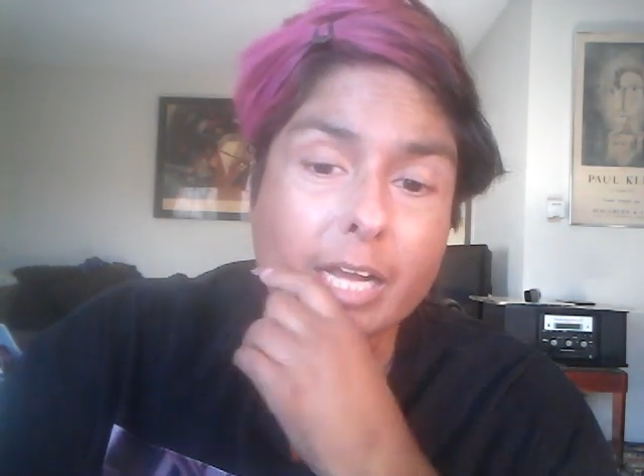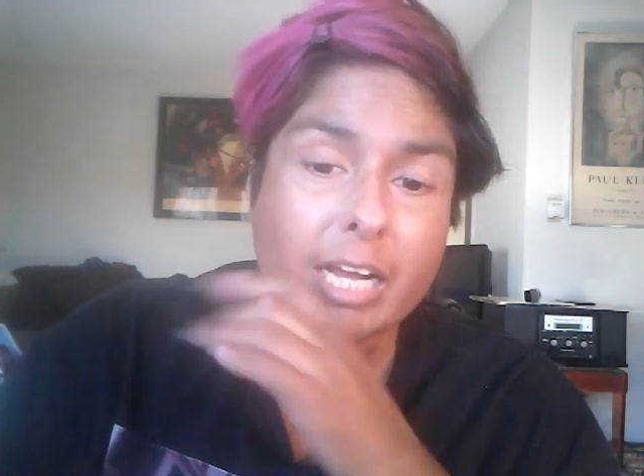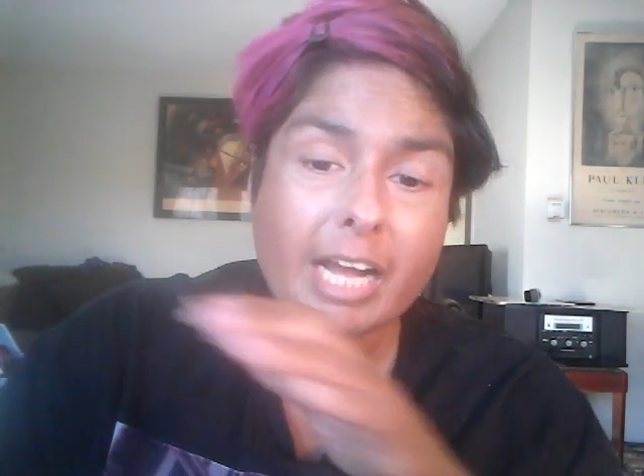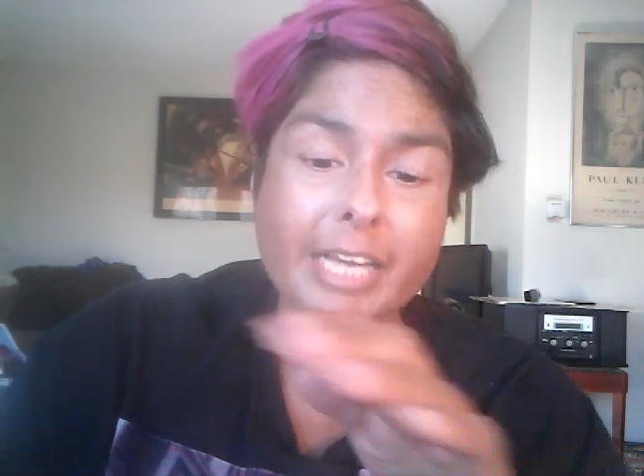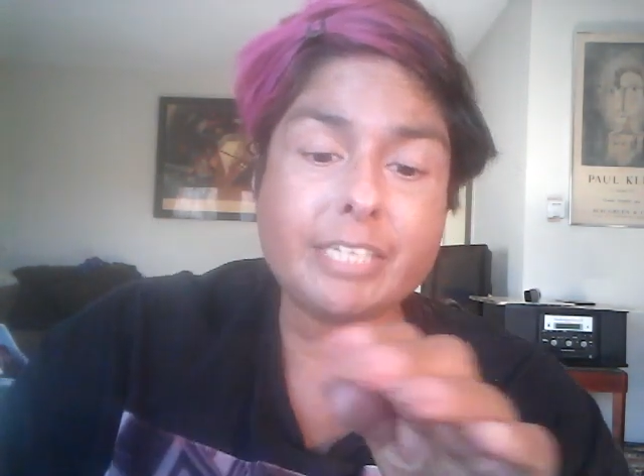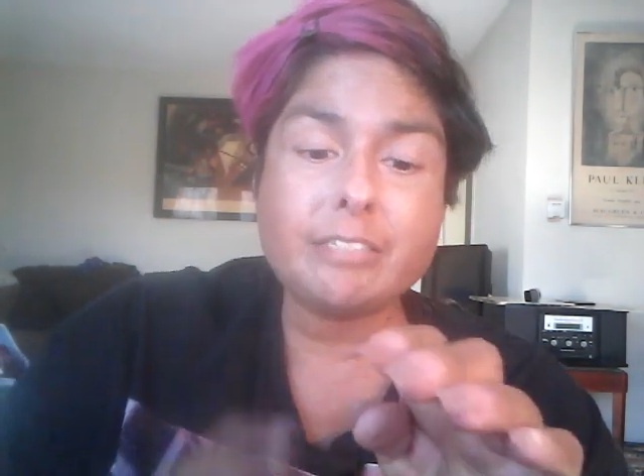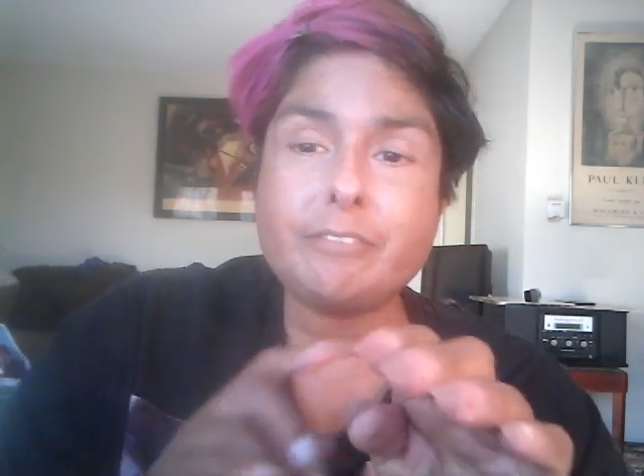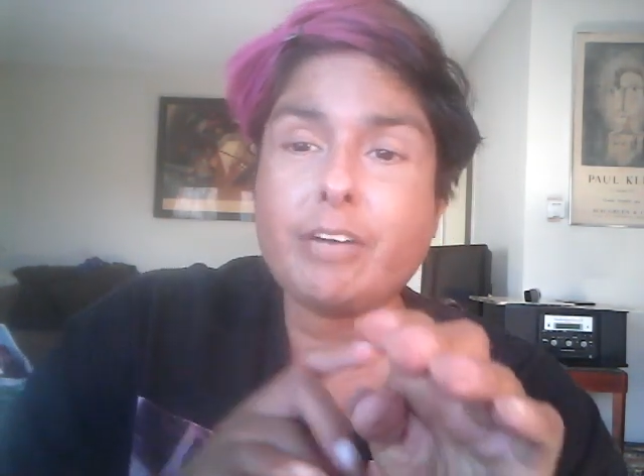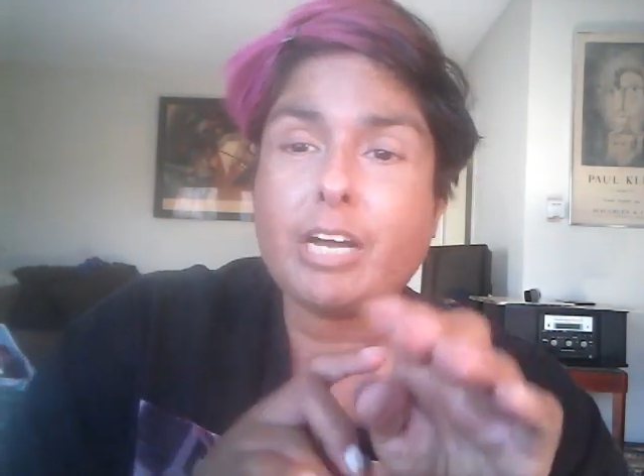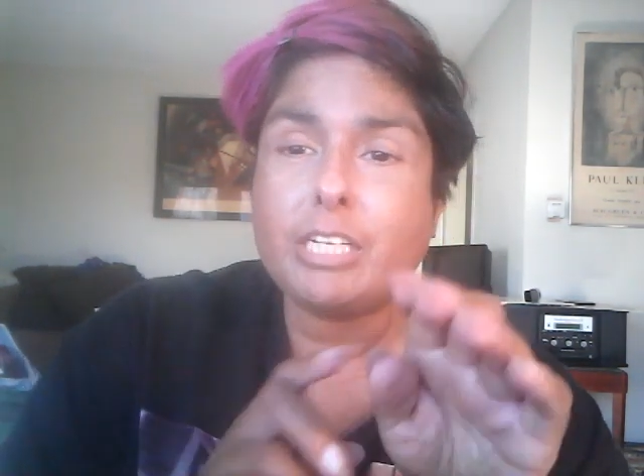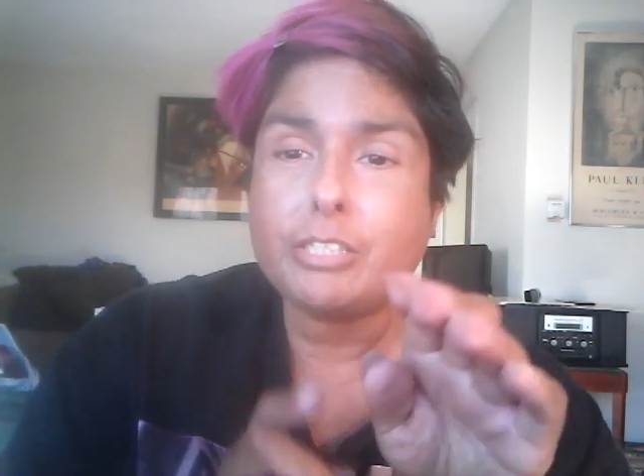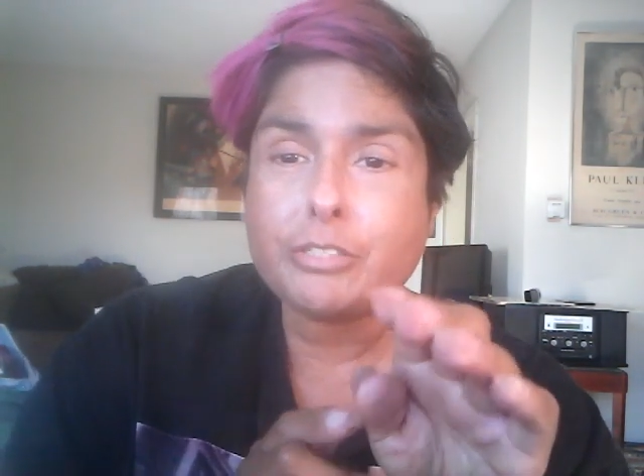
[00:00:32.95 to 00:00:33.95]
kind of
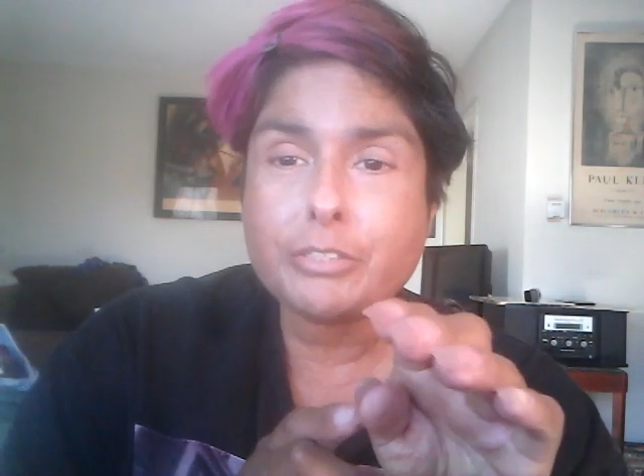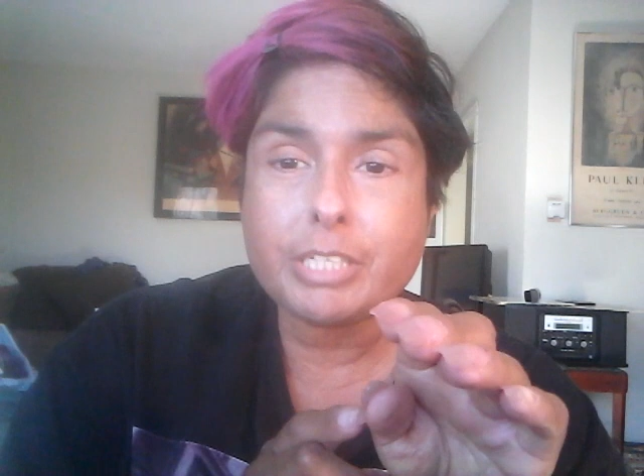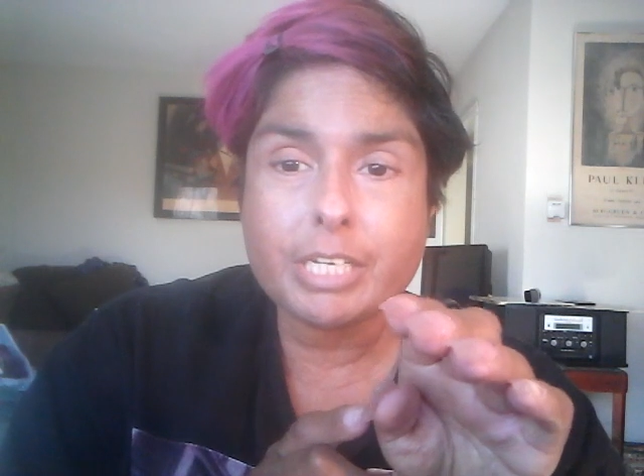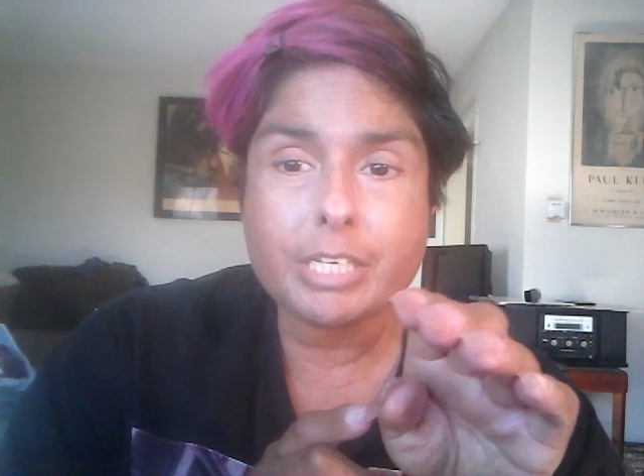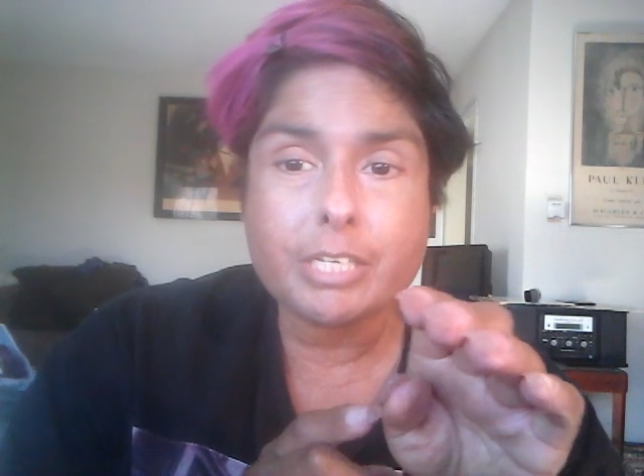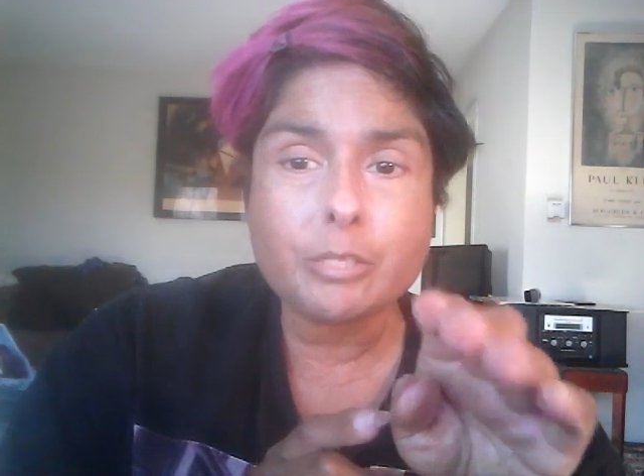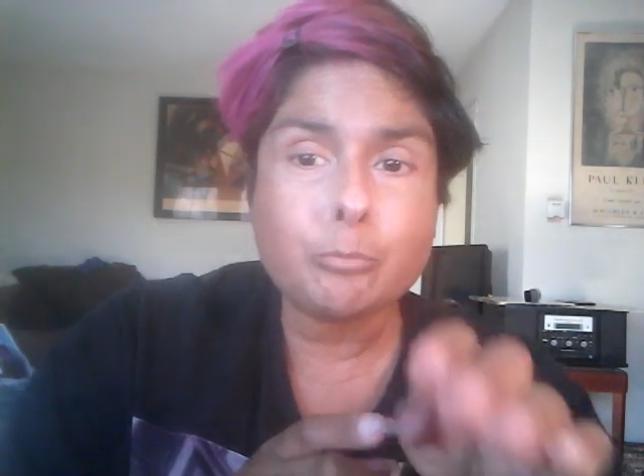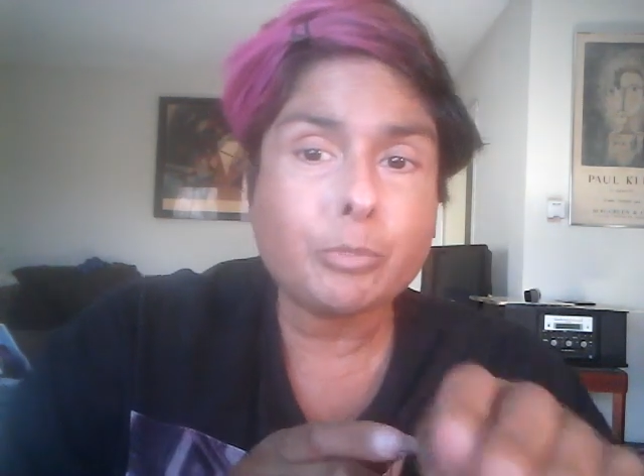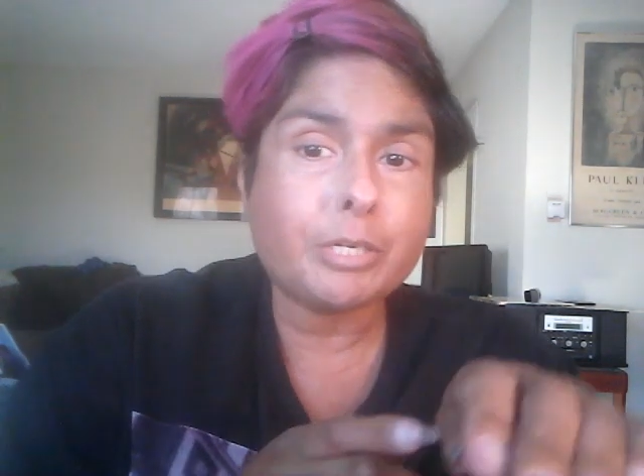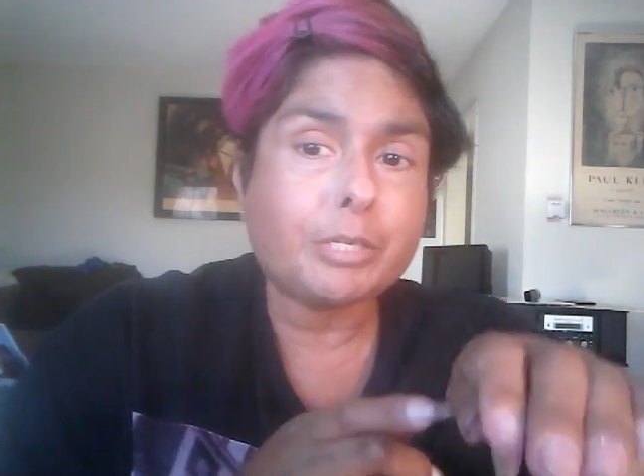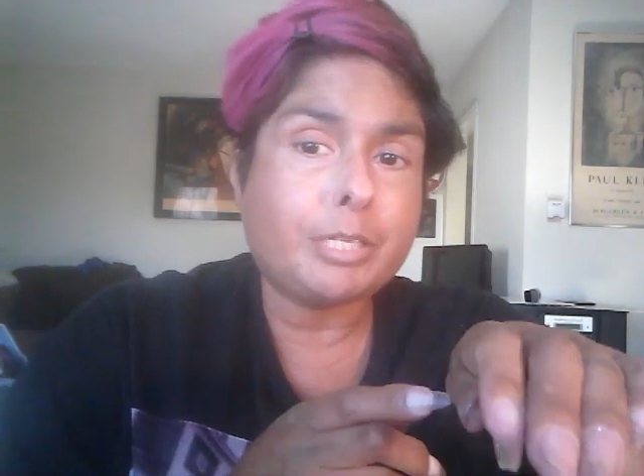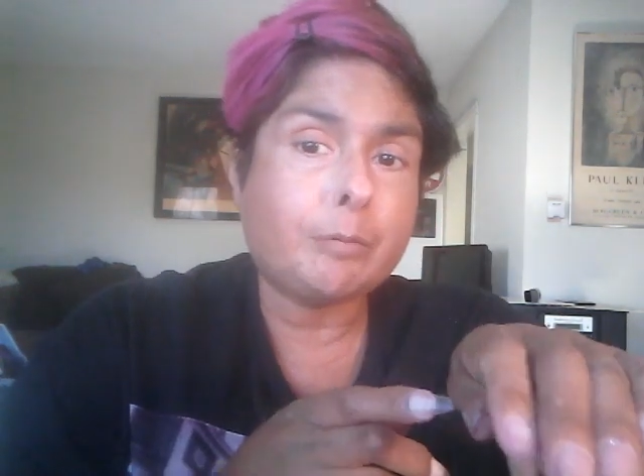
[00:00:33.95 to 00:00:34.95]
underneath
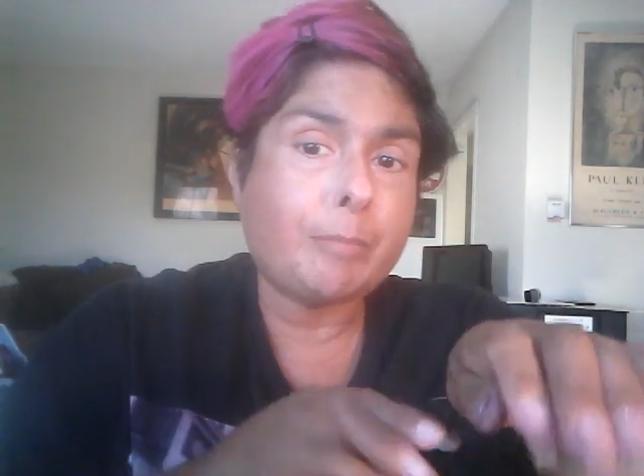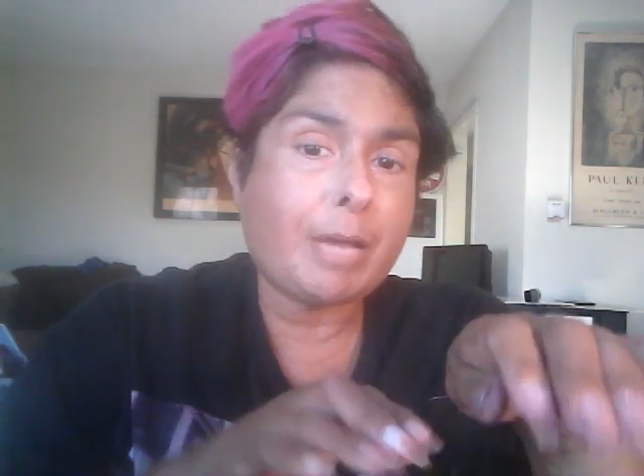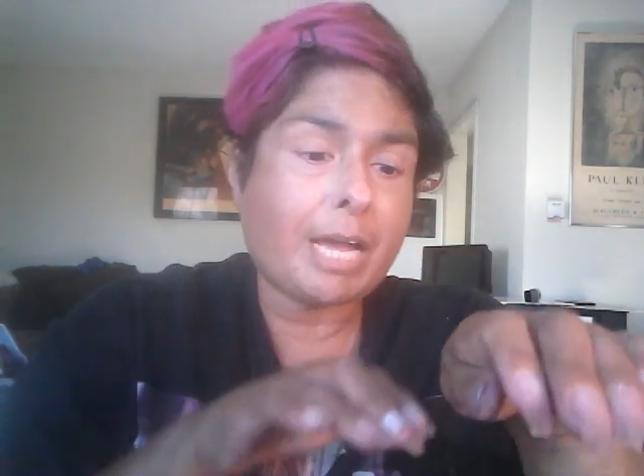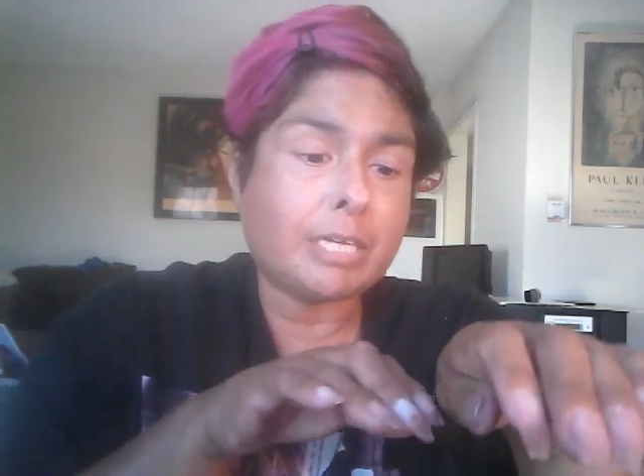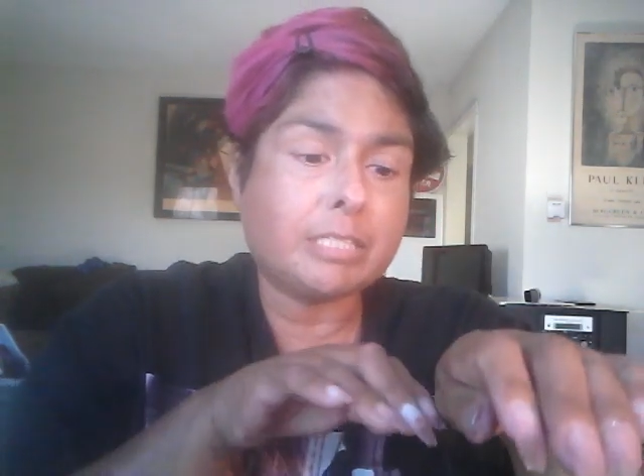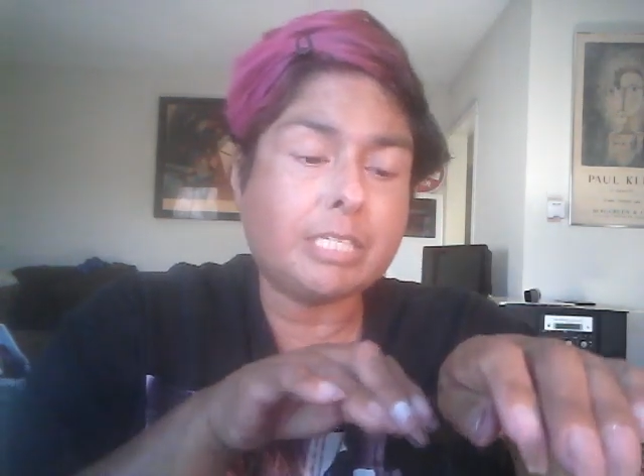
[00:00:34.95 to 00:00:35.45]
where the back